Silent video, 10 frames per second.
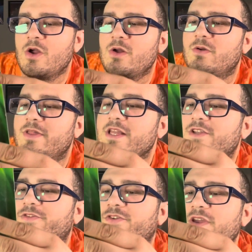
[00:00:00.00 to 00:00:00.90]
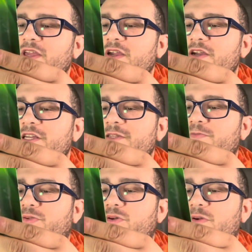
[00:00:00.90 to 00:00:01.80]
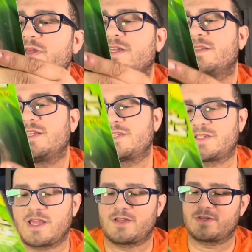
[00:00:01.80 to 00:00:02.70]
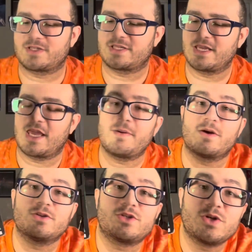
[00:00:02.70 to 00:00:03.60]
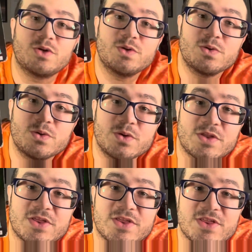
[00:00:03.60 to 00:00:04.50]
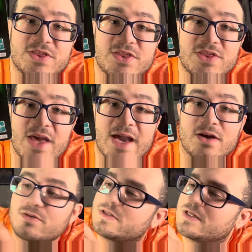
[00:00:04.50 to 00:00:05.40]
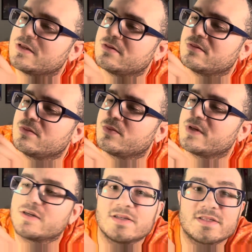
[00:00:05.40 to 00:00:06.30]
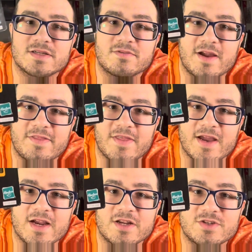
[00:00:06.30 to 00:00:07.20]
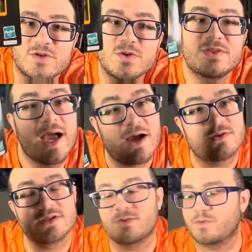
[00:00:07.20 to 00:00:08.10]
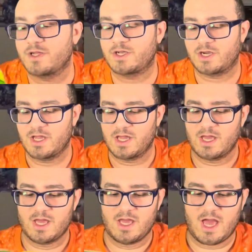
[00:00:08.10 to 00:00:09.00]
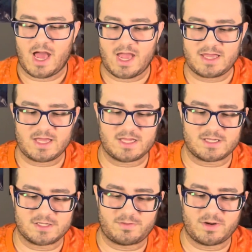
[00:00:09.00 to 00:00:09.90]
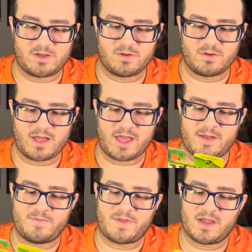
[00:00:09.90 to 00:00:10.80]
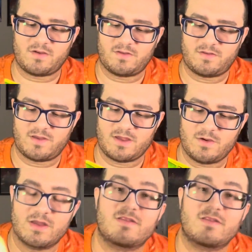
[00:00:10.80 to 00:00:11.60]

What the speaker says: this figure is, this, as you can see, it came out in 2000, where is it? Right there, 2000, which I think this is pretty cool. And as you can see, you get